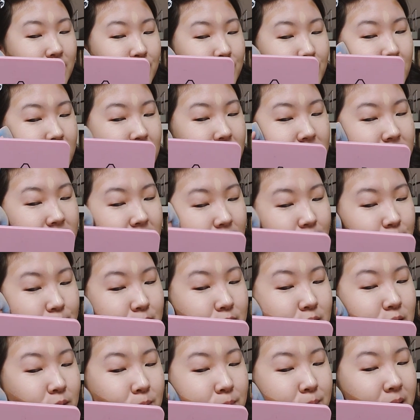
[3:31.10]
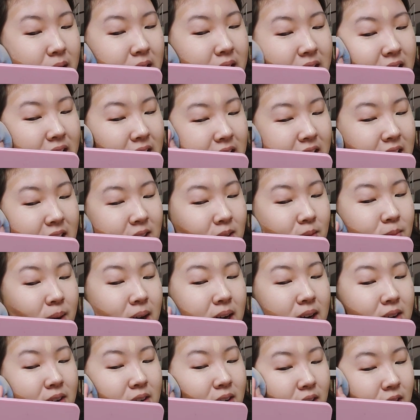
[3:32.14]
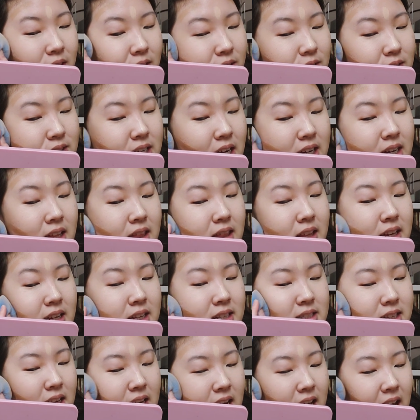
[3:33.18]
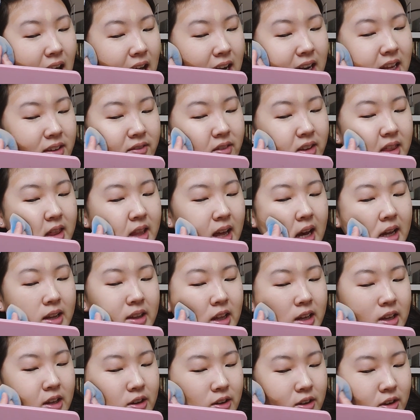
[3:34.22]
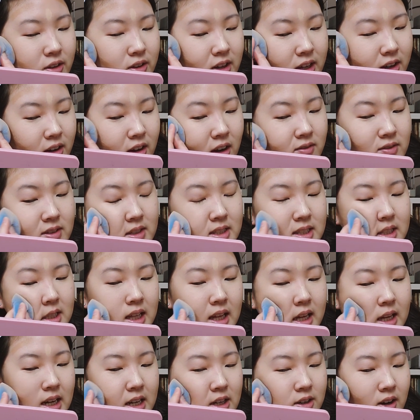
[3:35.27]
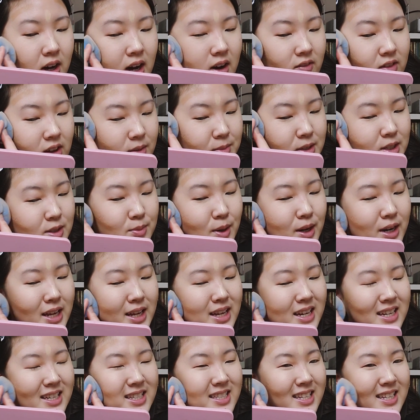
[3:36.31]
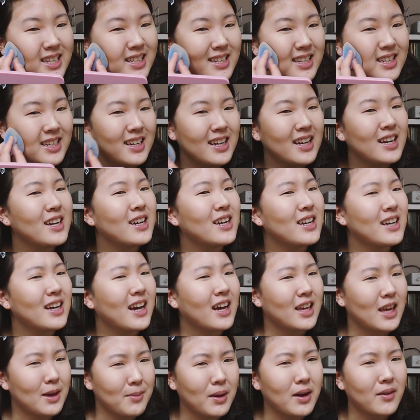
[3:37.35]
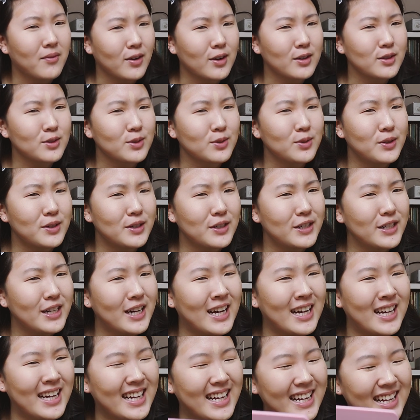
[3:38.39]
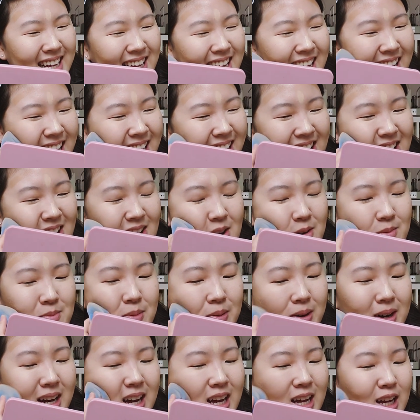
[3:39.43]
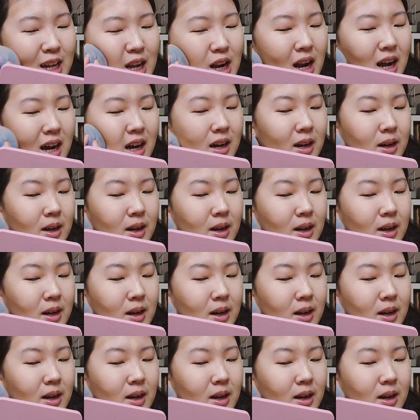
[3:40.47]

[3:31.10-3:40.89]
because I'm so picky about all those kind of things. And even then, like, you know, like obviously like I don't have that much money because I came out of art school. But